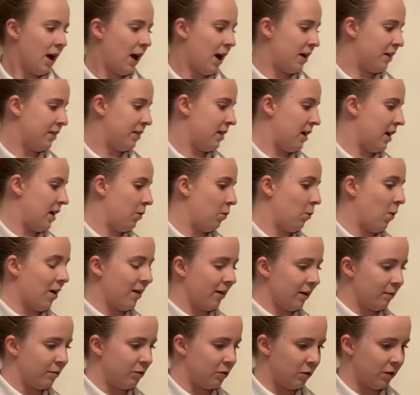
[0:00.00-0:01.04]
And then
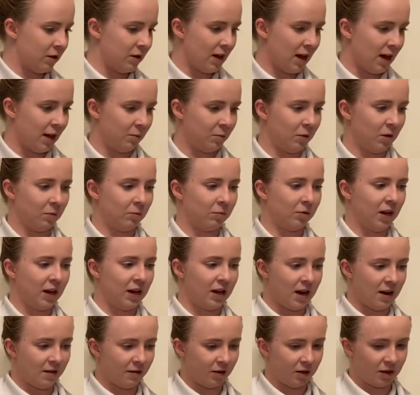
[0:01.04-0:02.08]
while I'm doing that, I'm going to
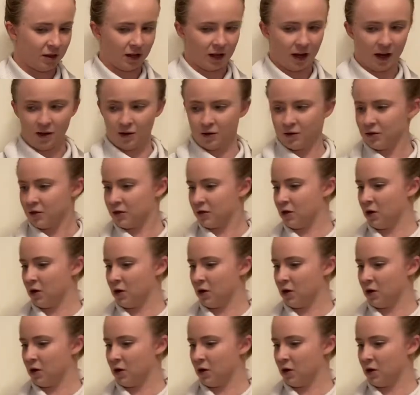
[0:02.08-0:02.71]
plate everything else.